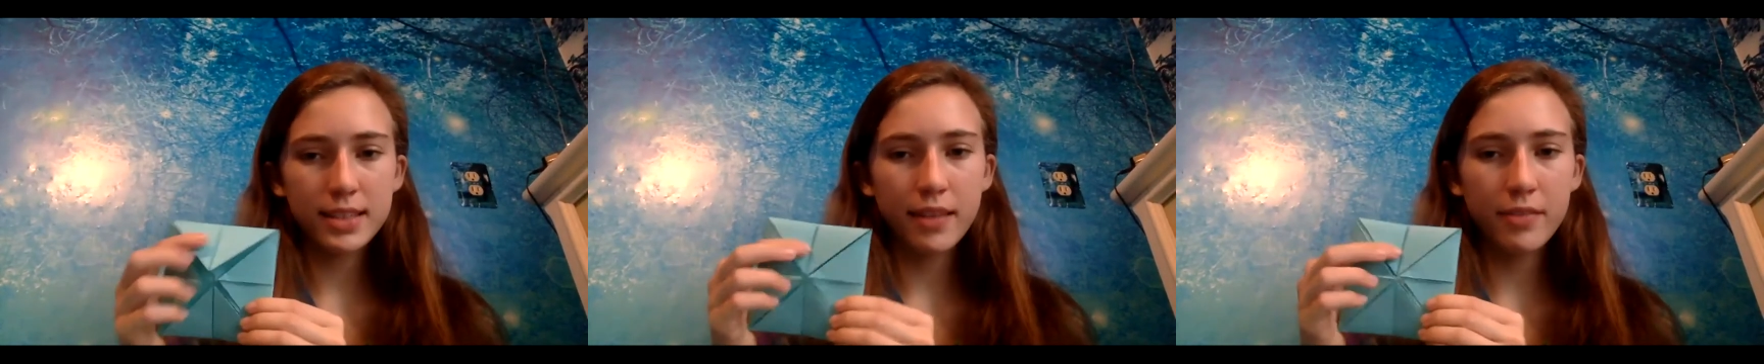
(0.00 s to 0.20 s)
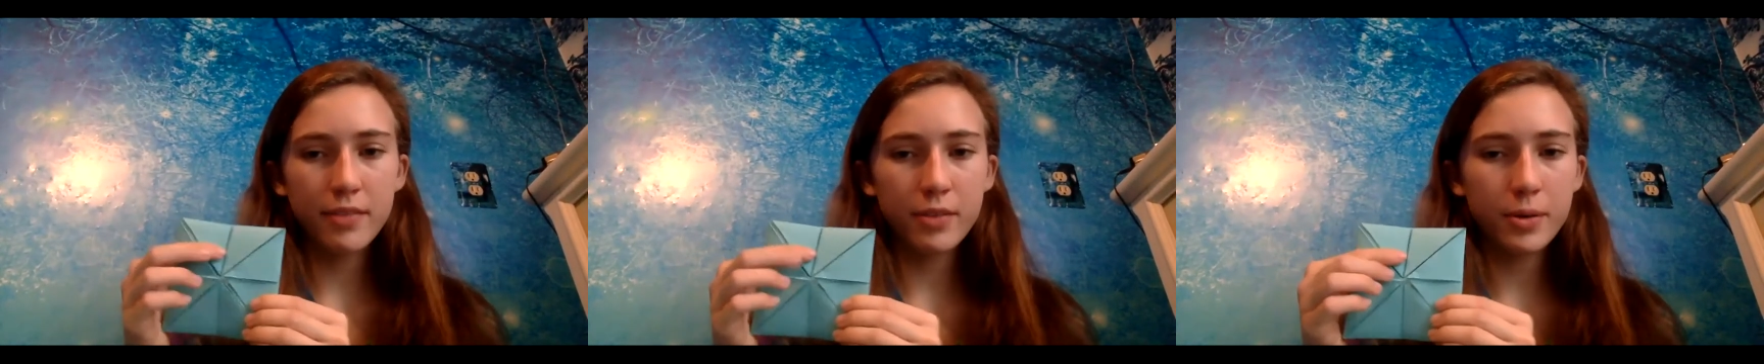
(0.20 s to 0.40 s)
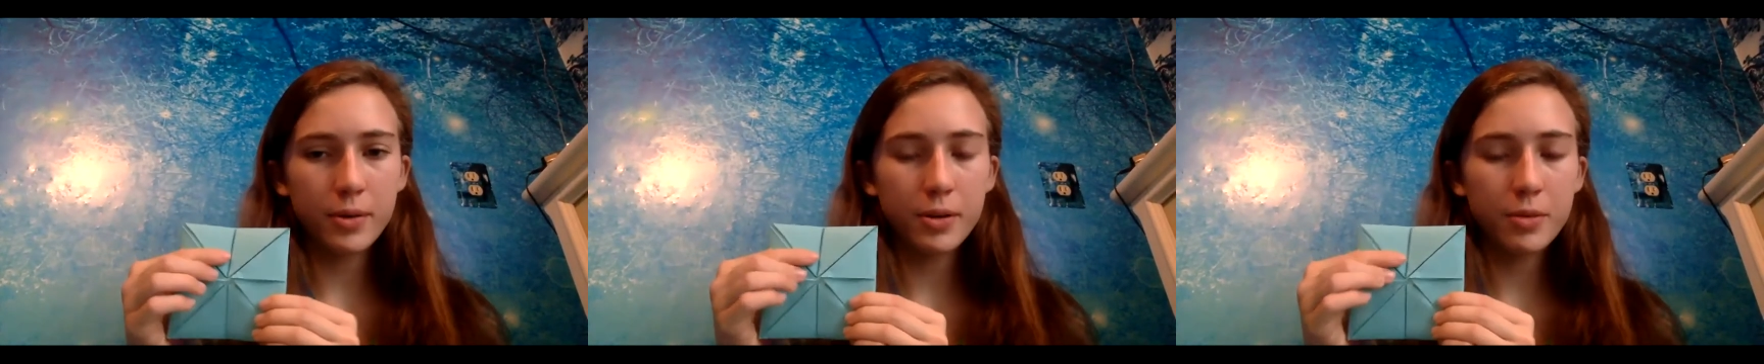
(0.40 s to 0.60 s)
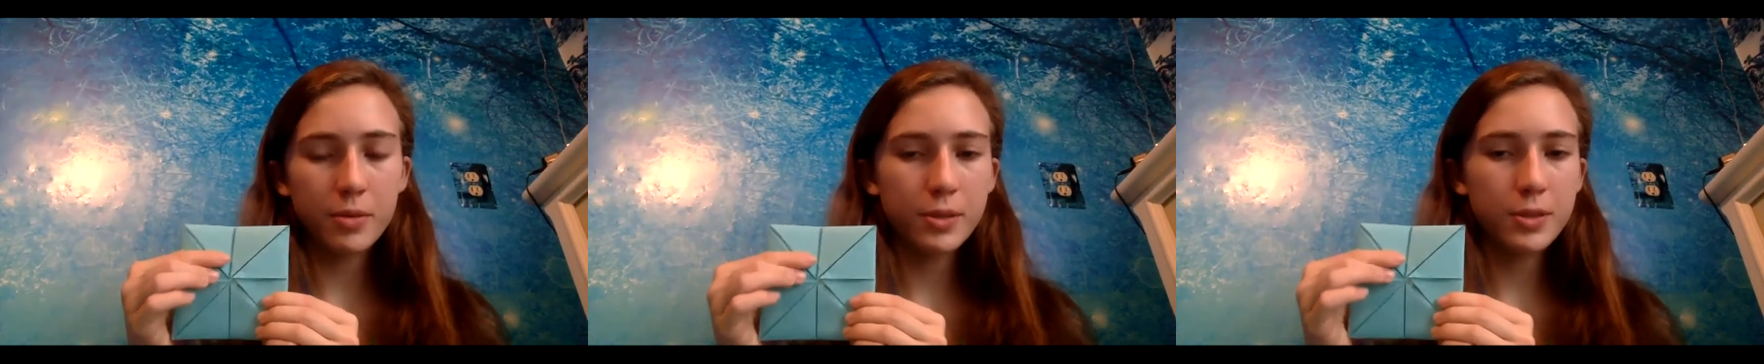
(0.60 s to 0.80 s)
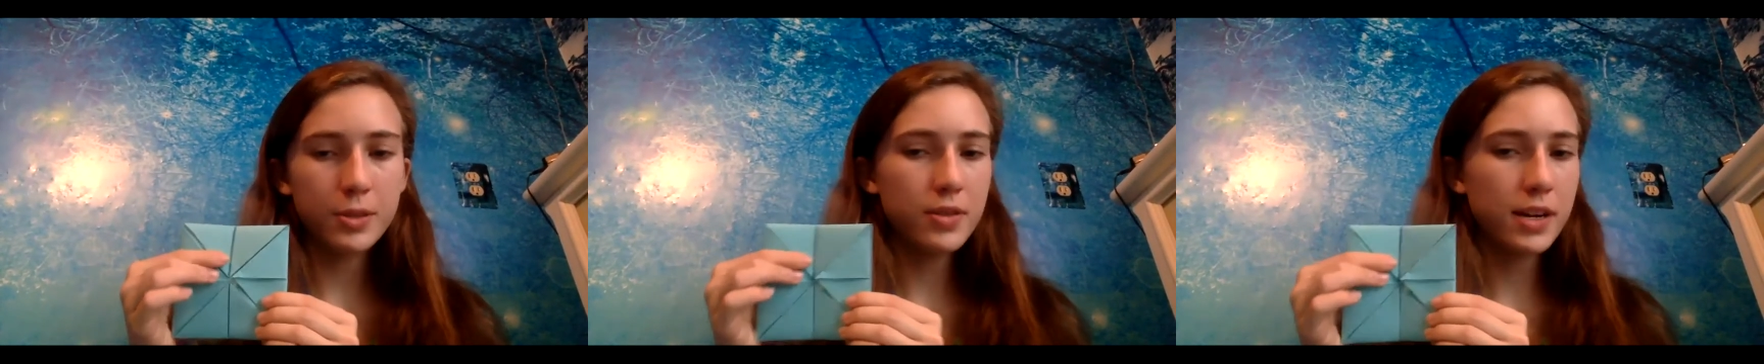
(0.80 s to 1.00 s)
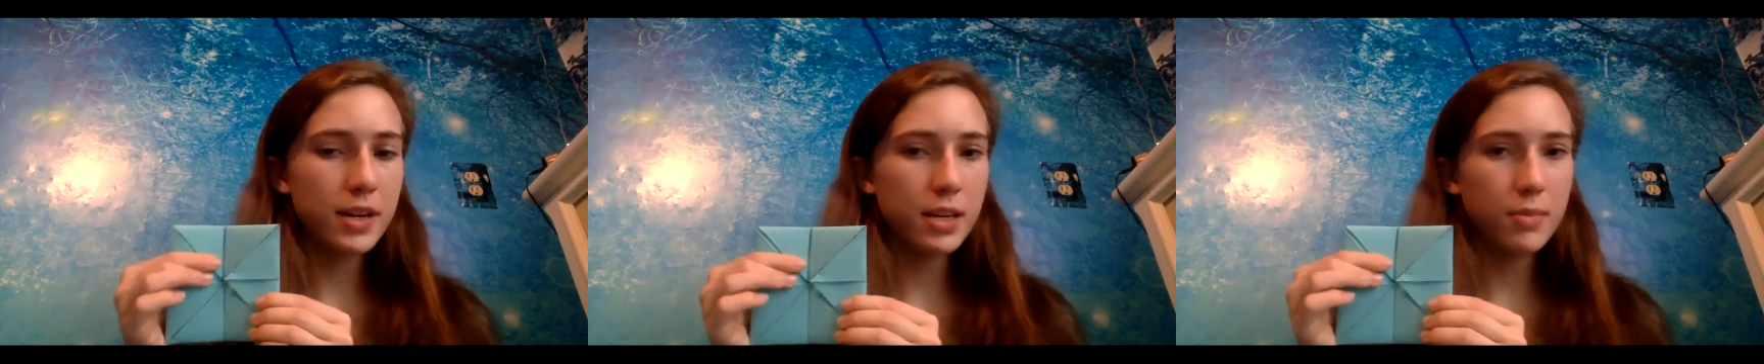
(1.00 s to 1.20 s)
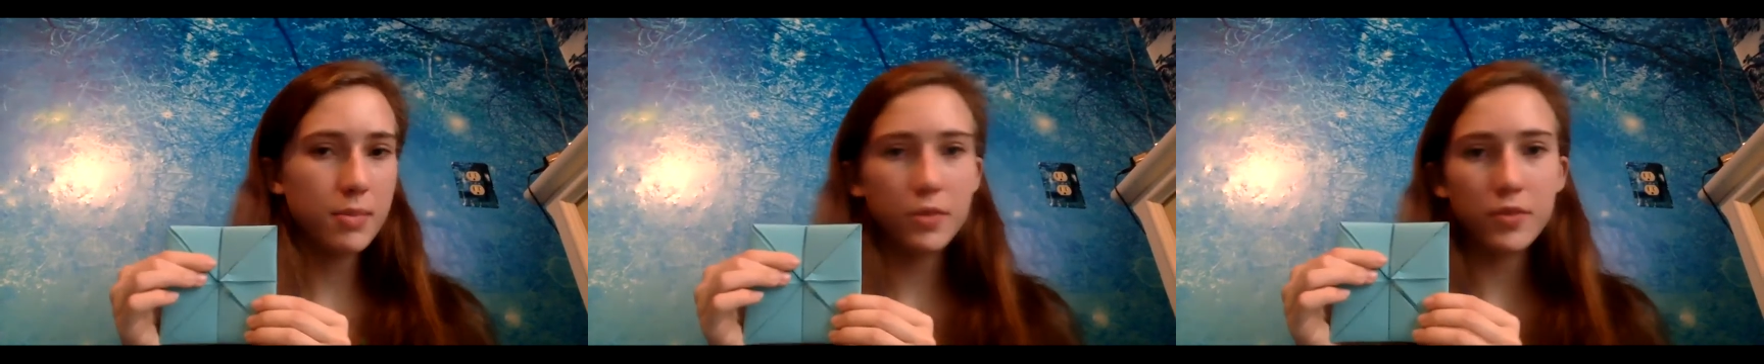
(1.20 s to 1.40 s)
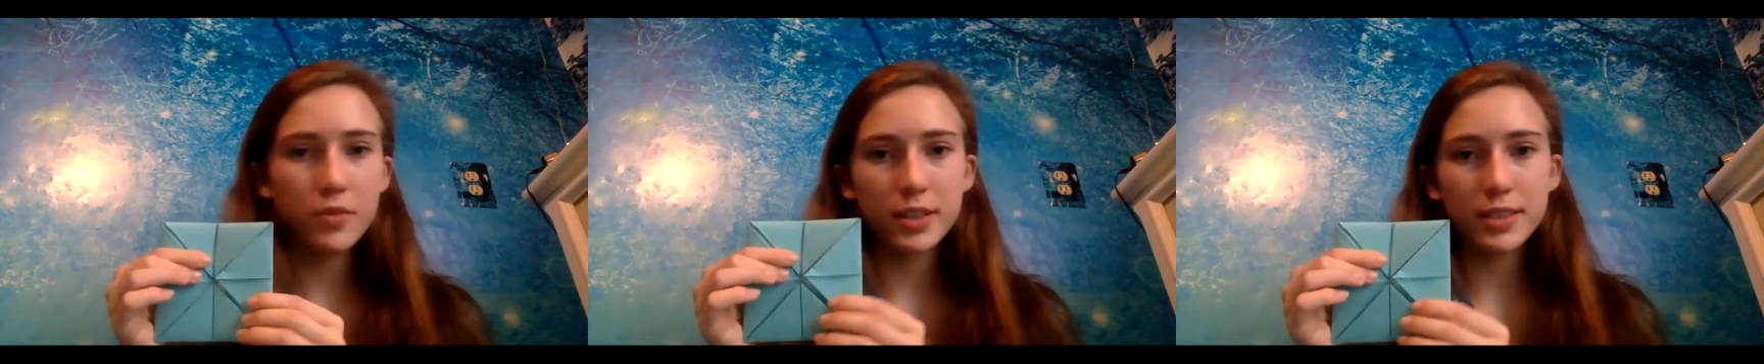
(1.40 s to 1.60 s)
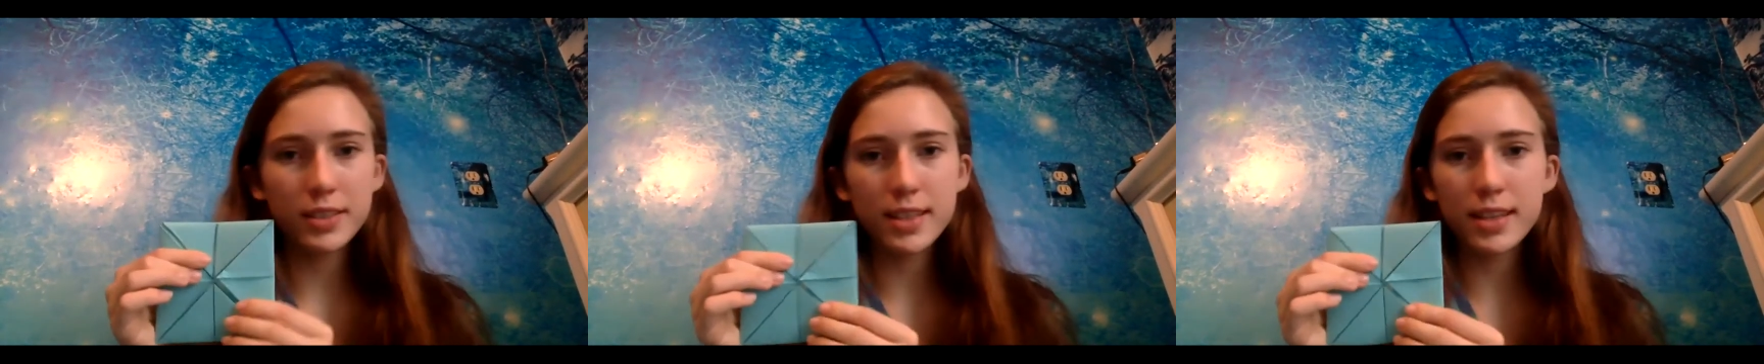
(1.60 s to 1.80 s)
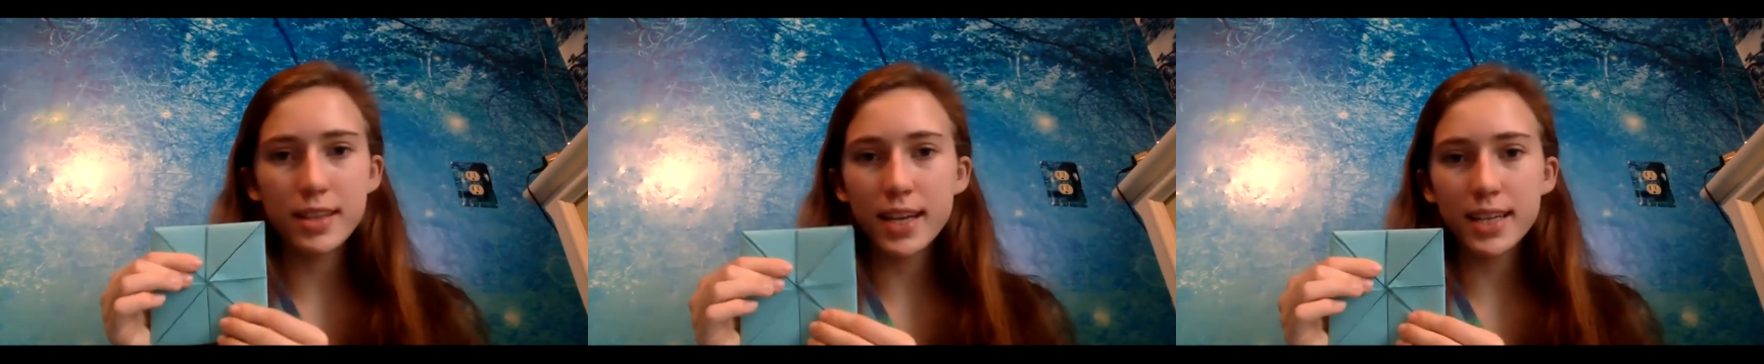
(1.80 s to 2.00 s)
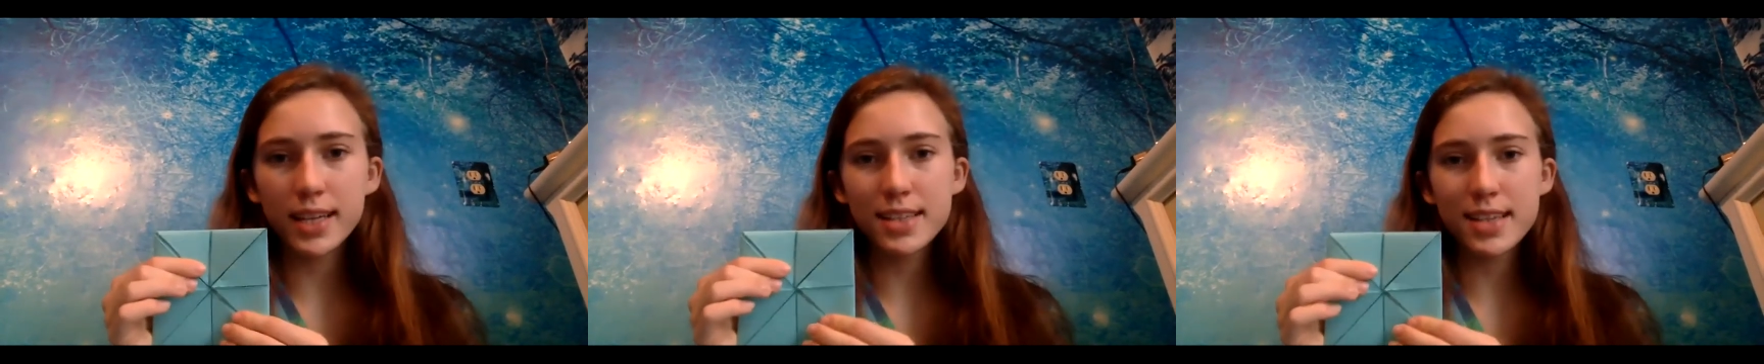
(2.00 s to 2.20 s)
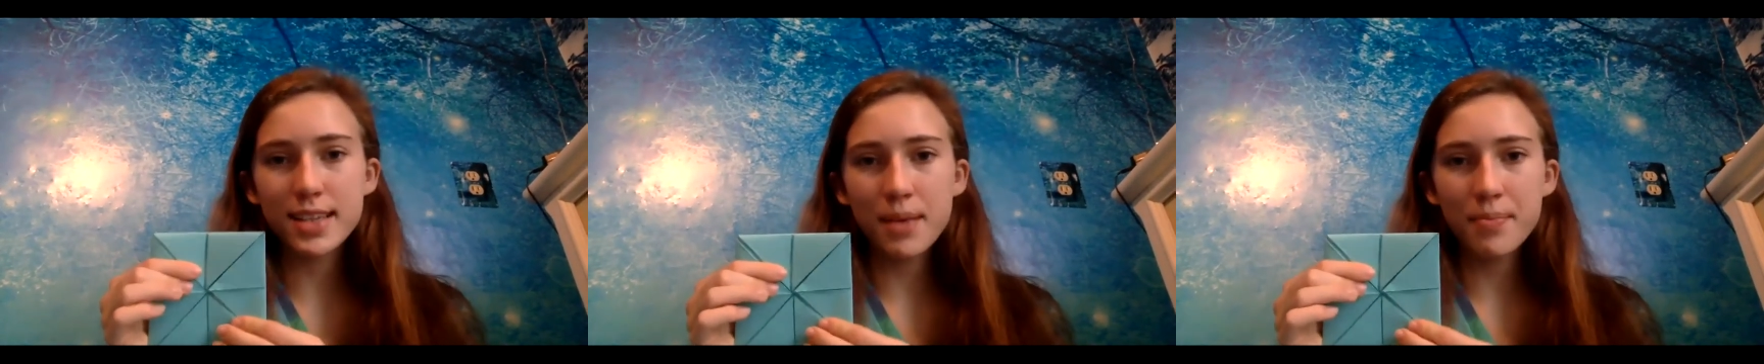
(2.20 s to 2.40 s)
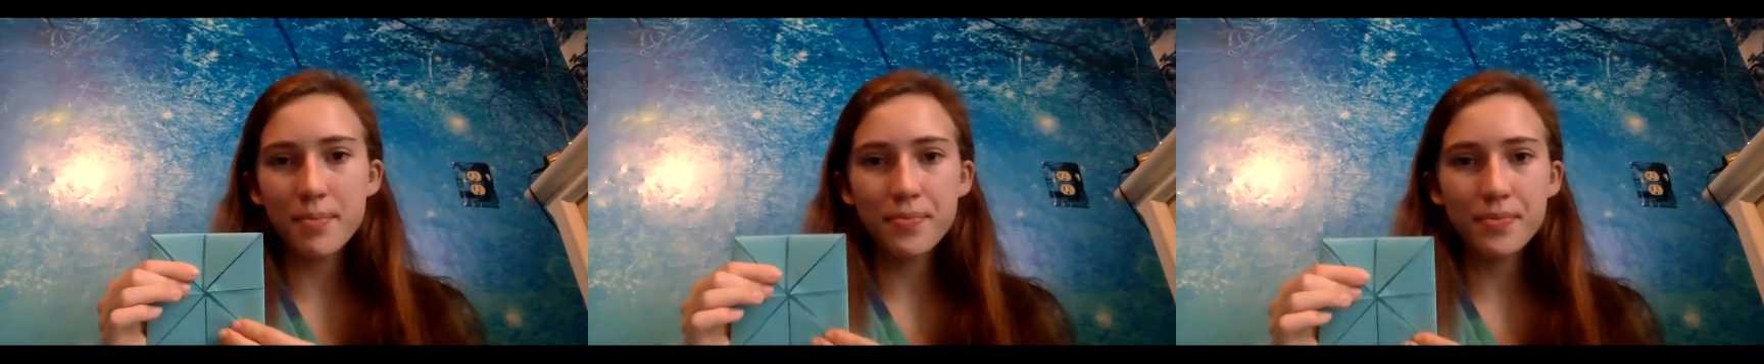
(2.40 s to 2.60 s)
everyone almost ready to move on to the next step?